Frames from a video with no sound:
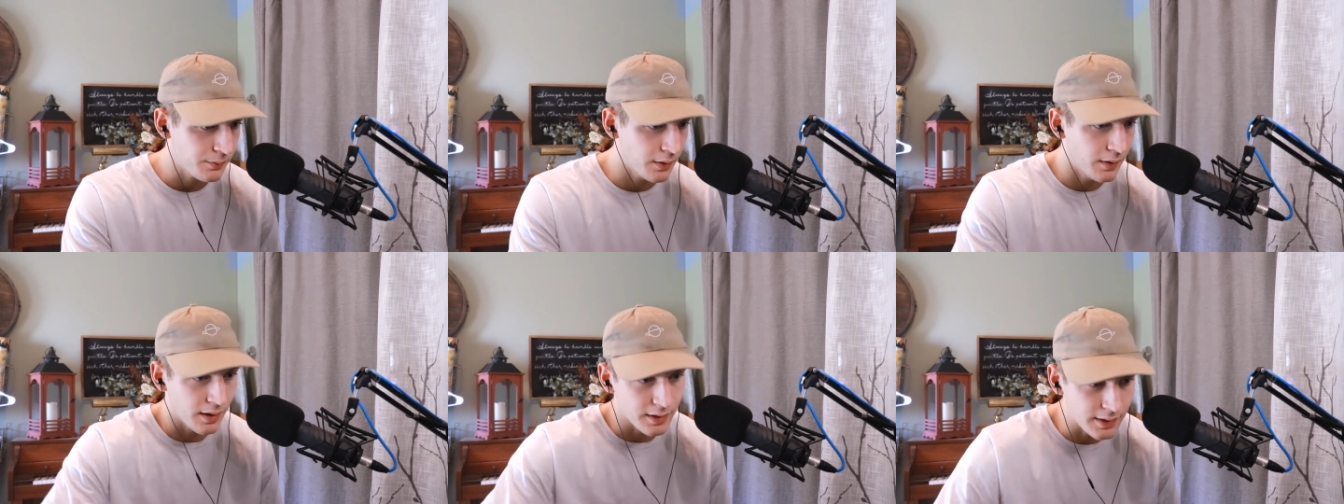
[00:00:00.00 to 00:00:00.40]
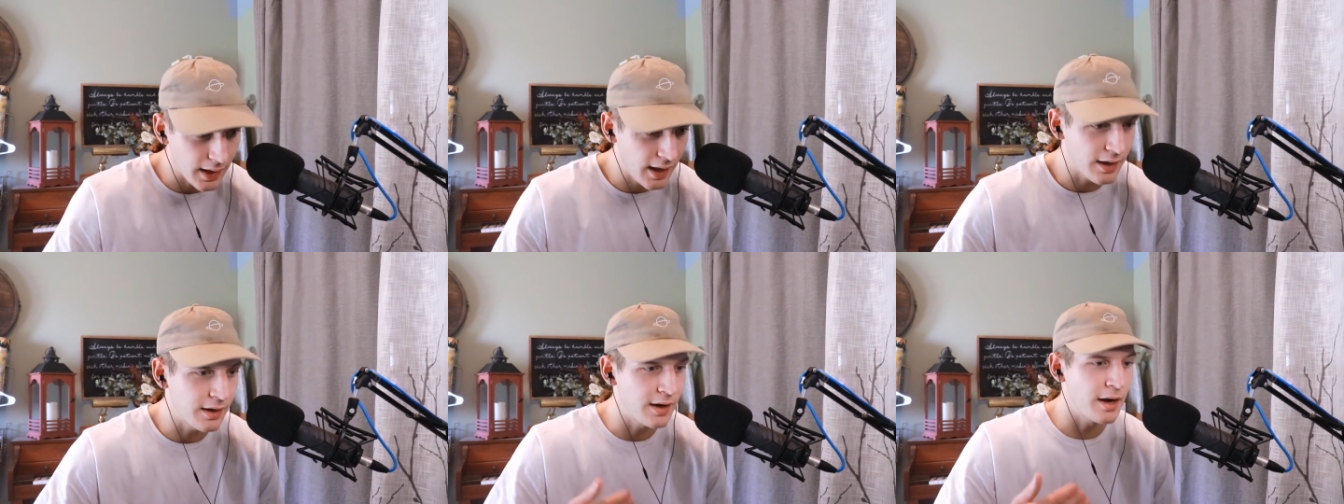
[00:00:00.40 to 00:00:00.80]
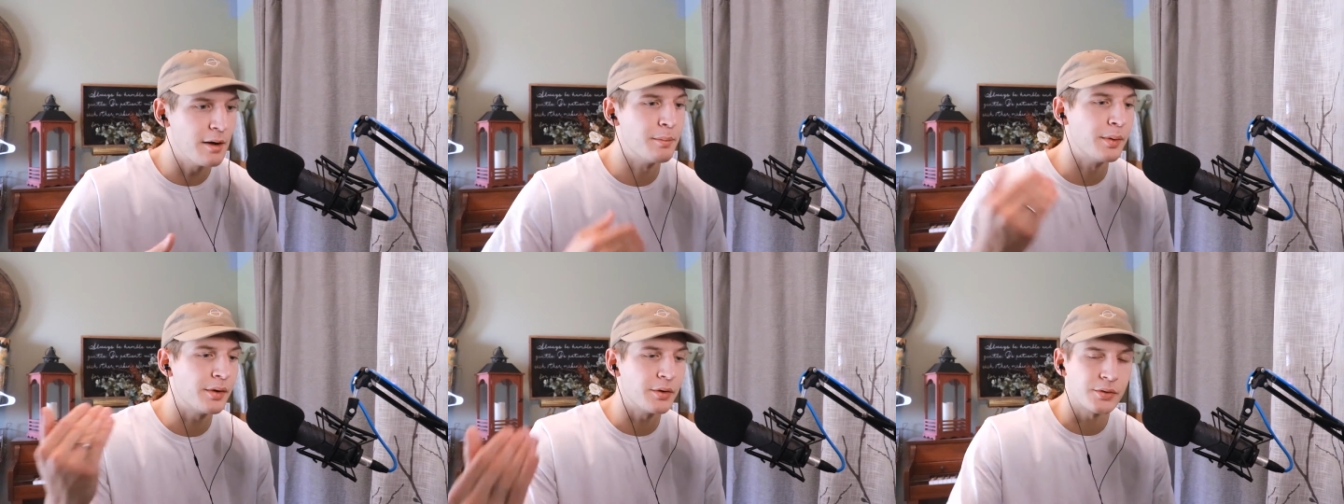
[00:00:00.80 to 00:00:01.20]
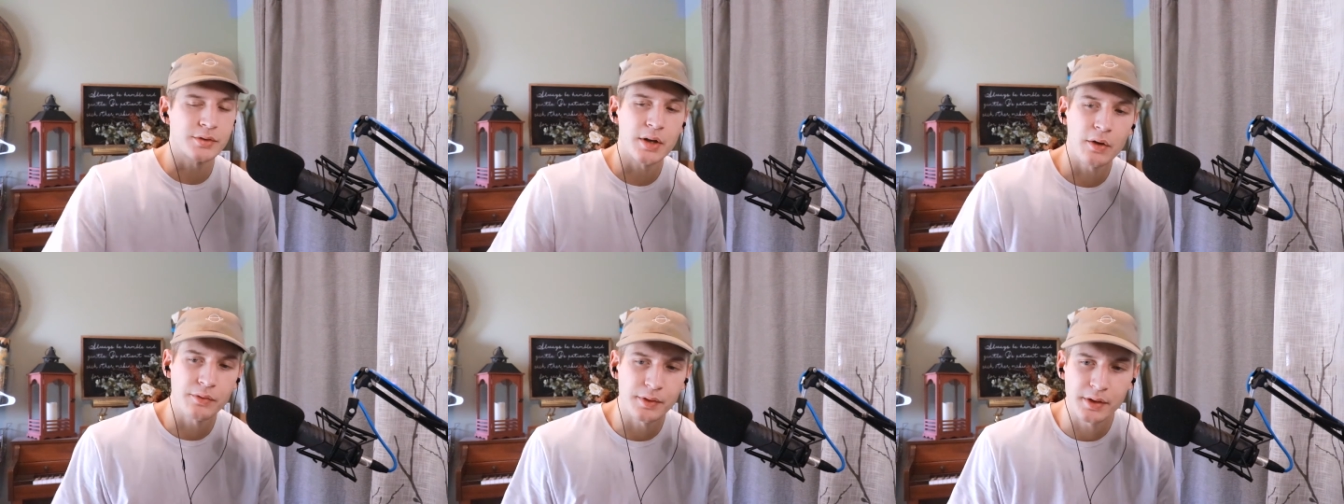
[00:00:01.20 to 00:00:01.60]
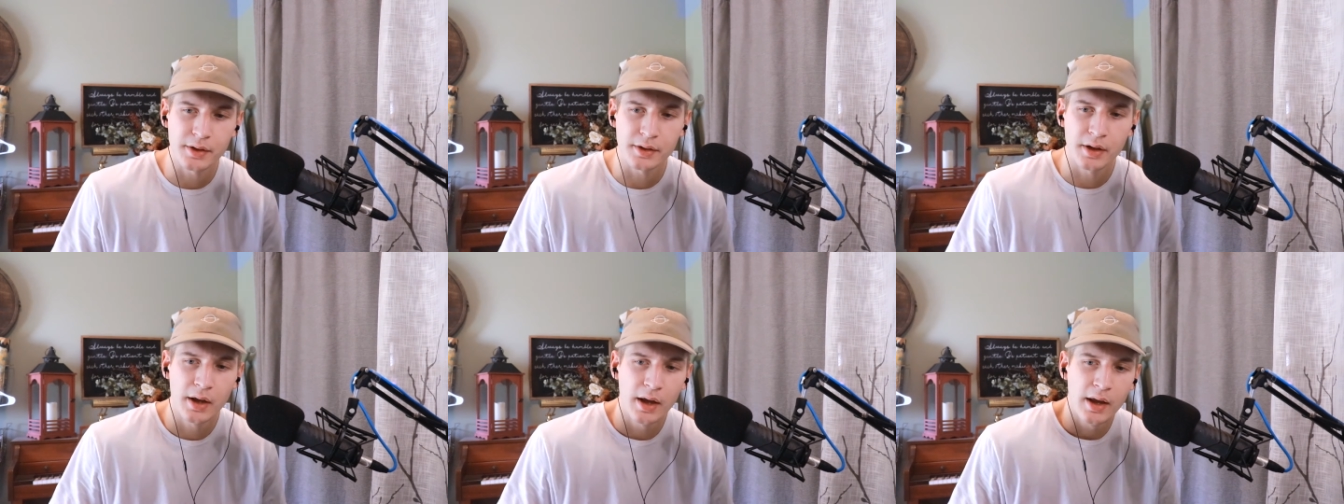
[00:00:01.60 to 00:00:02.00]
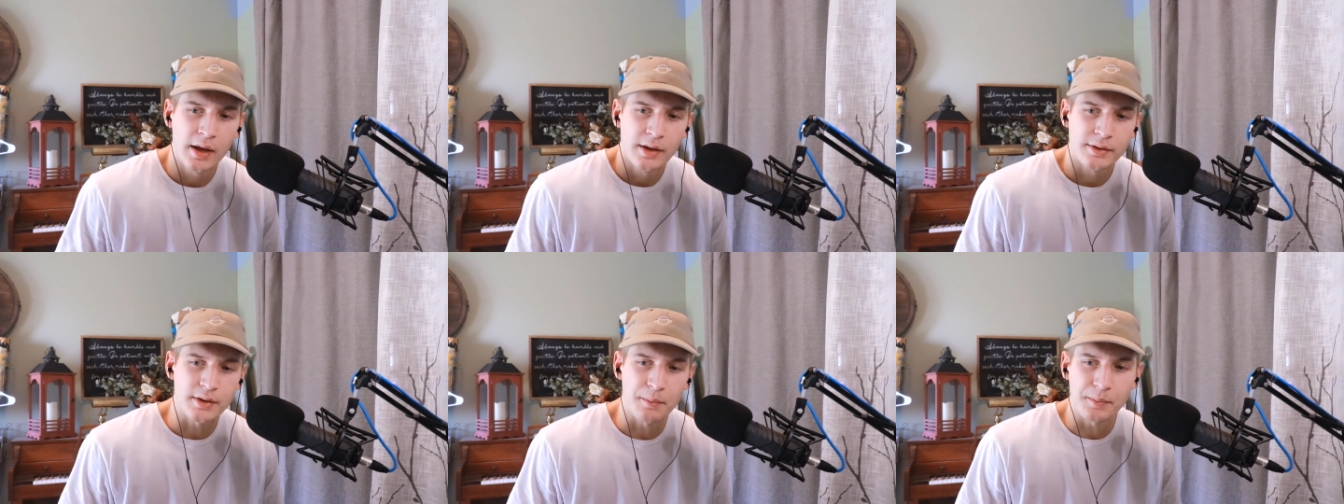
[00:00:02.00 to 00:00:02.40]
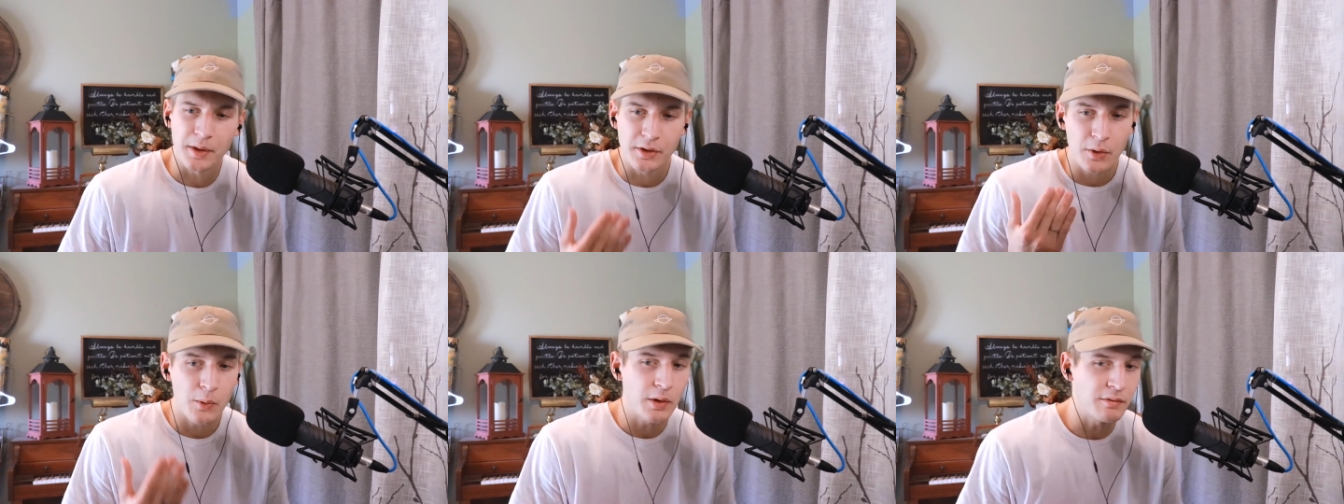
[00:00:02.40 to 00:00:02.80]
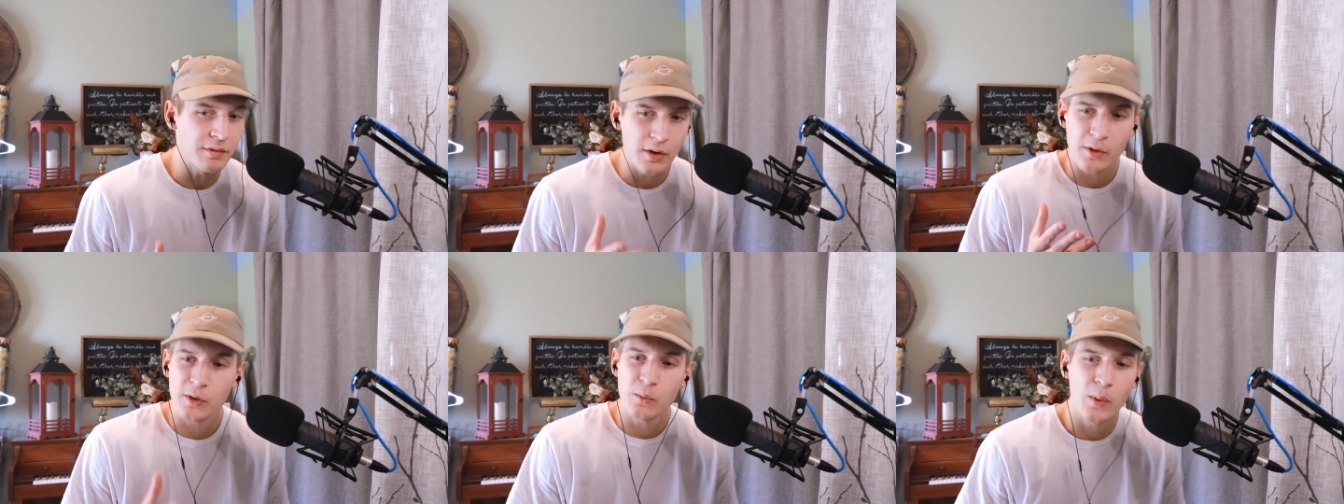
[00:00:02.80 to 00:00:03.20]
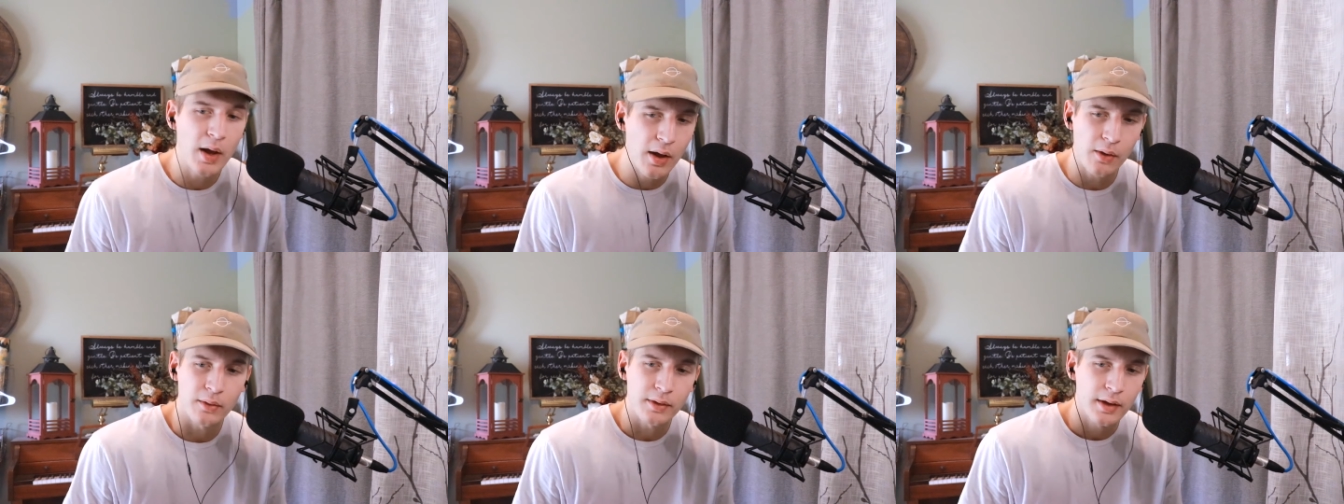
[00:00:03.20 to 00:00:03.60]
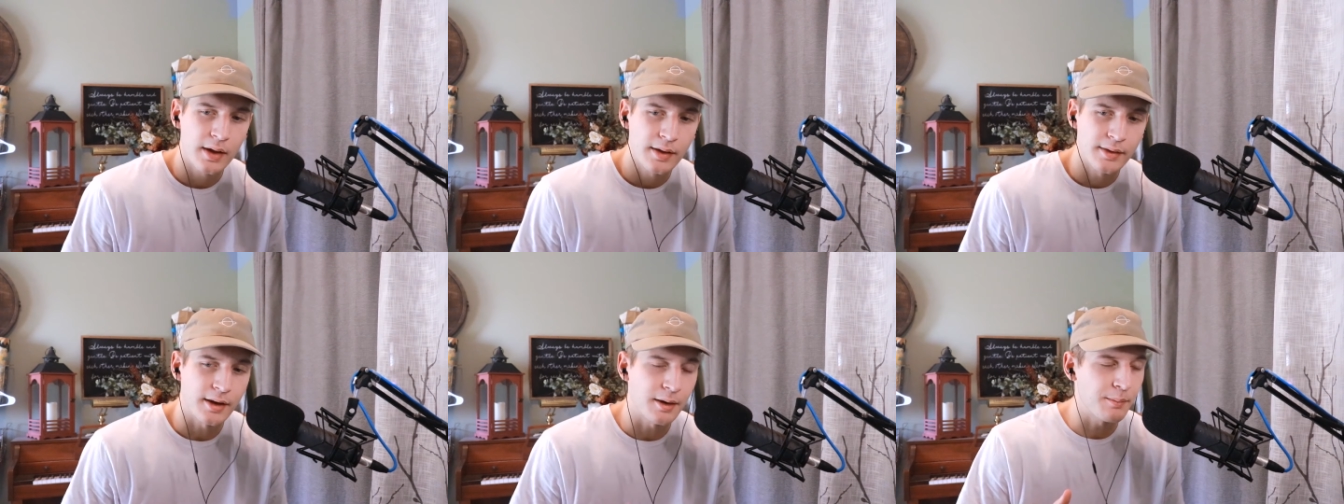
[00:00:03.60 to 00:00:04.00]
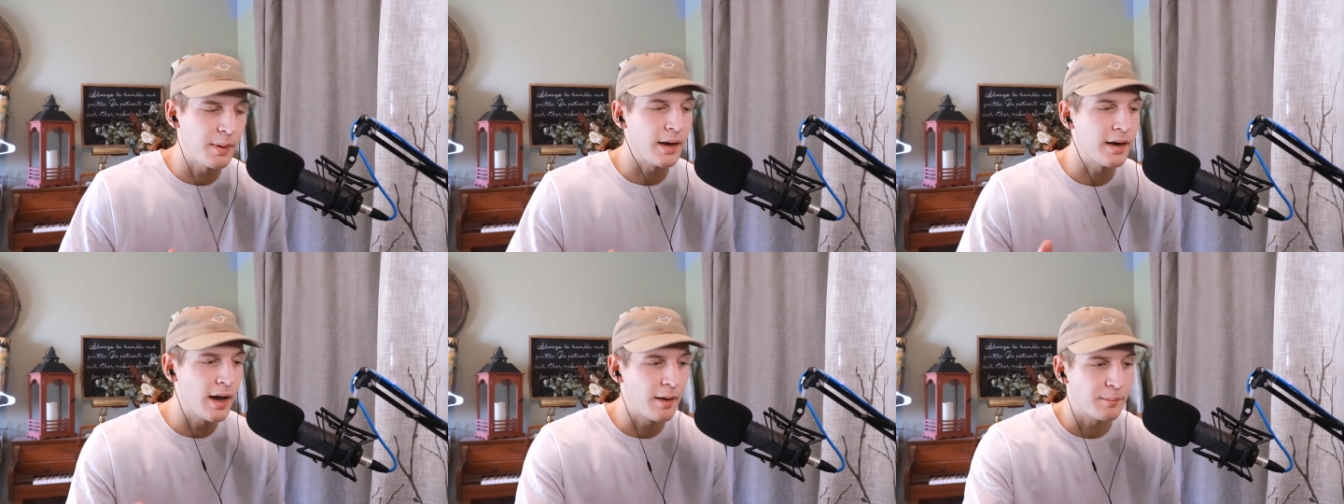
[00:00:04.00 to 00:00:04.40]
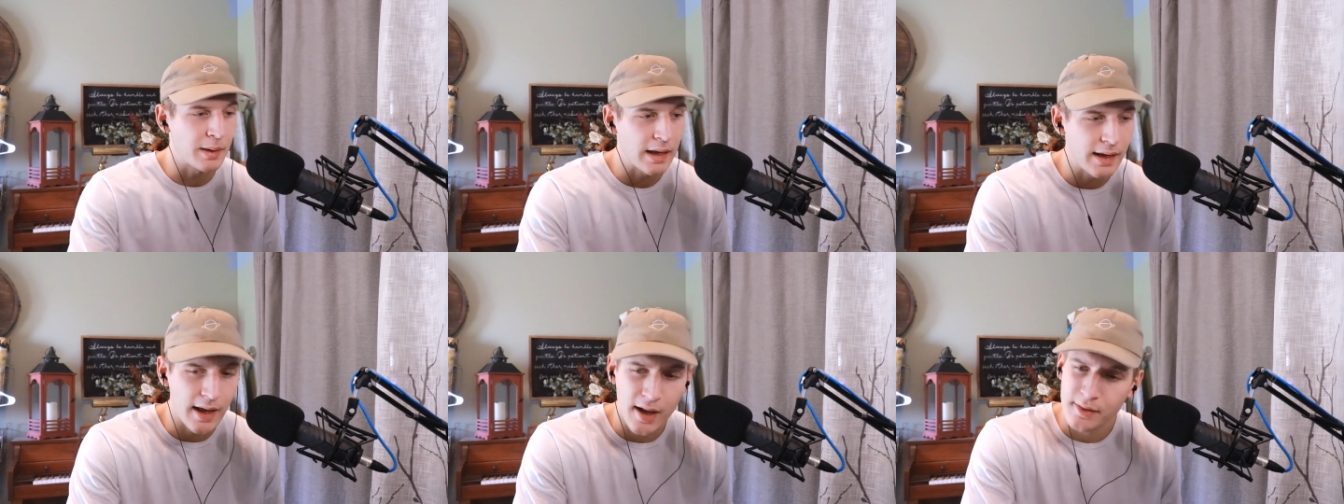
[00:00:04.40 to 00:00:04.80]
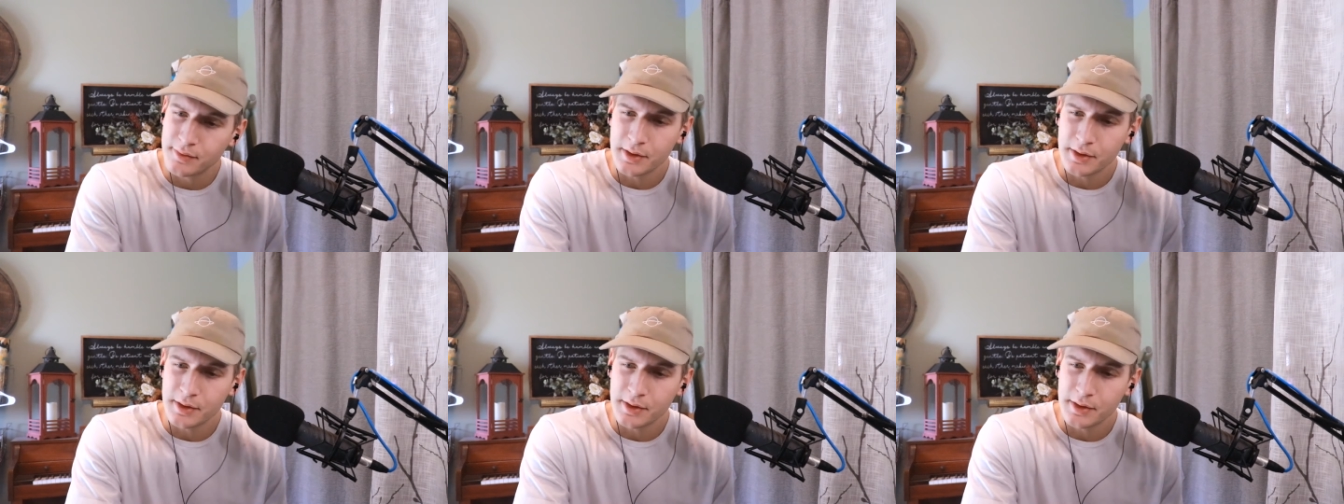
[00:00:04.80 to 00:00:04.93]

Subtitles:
Again, you need to put yourself into something knowing very well that it may not pay off.